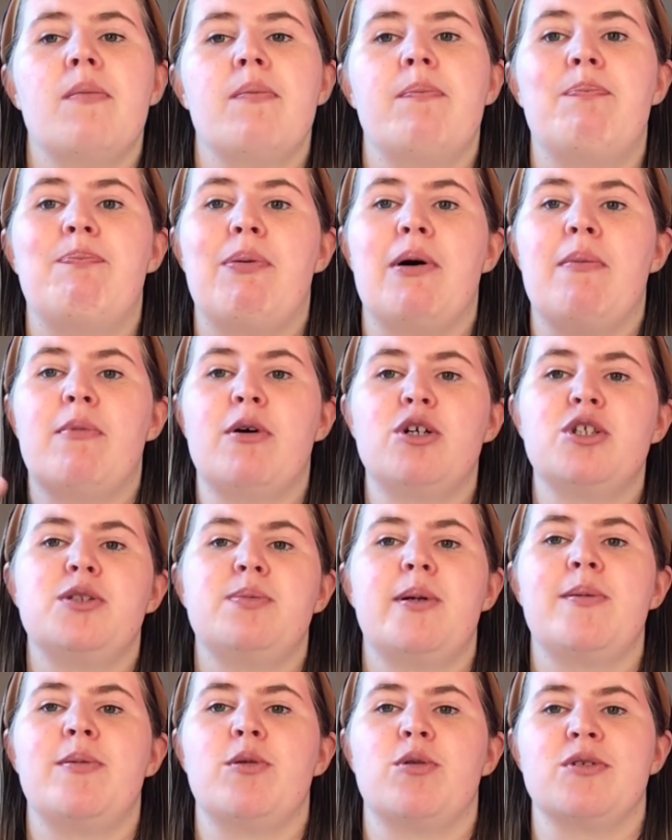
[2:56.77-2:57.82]
But most
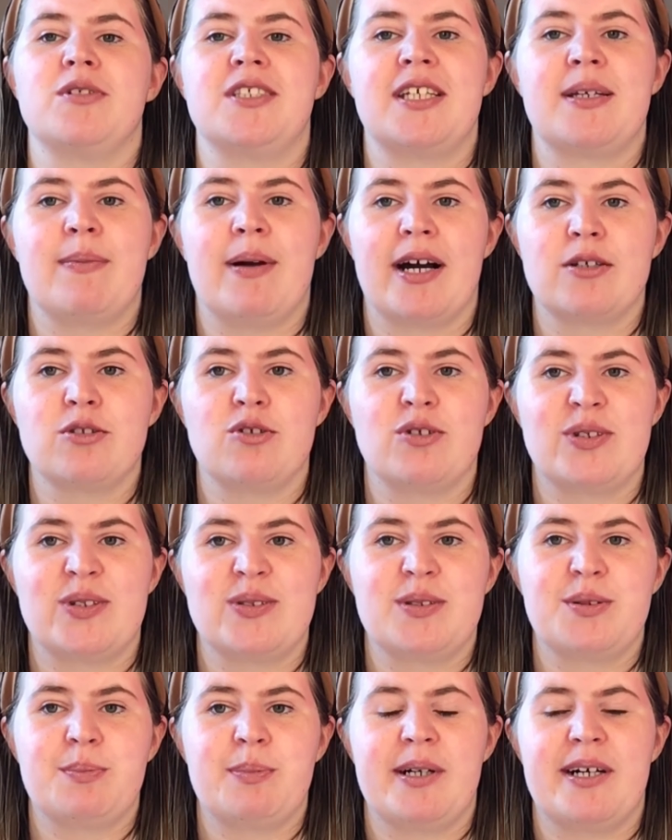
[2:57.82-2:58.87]
people would say McDonald's,
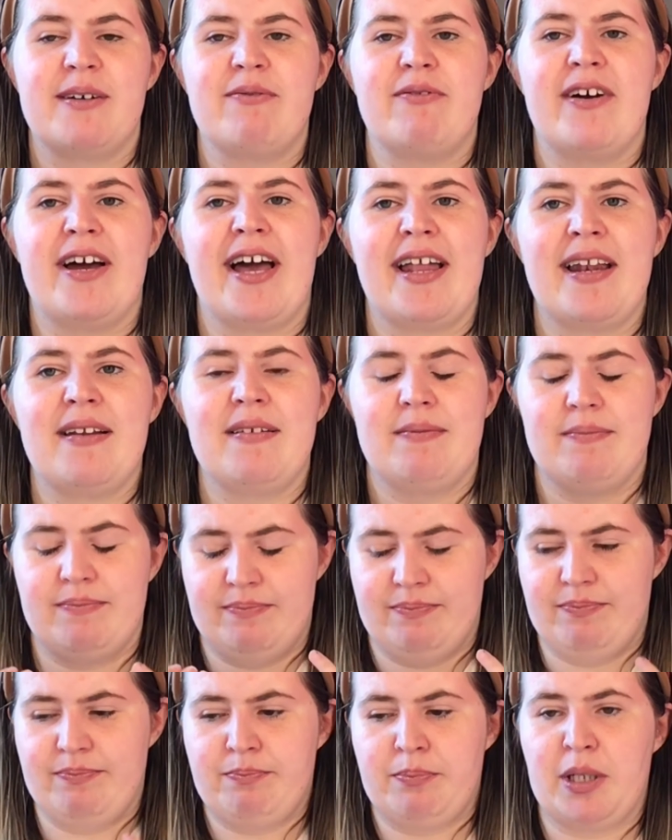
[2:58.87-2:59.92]
but well,
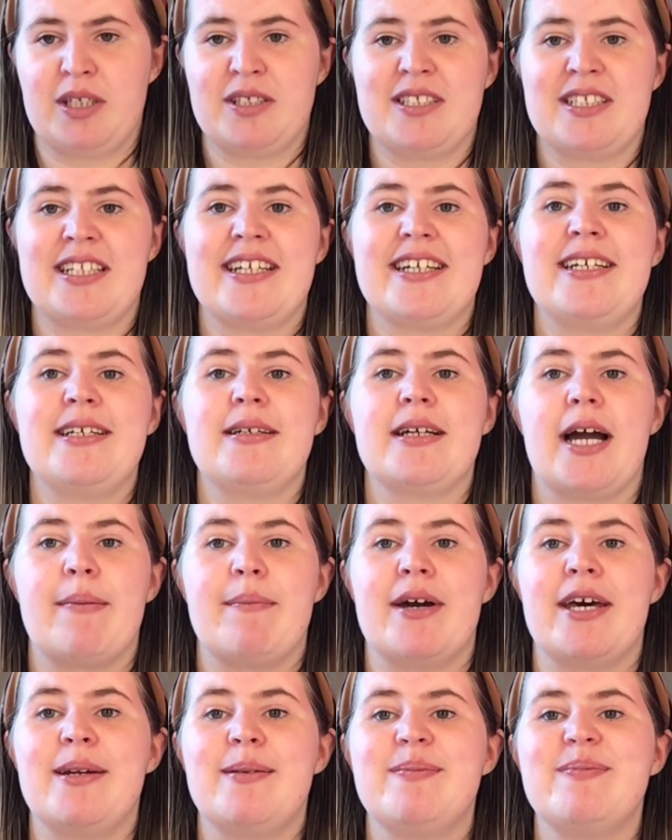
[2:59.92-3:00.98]
personally, I mean,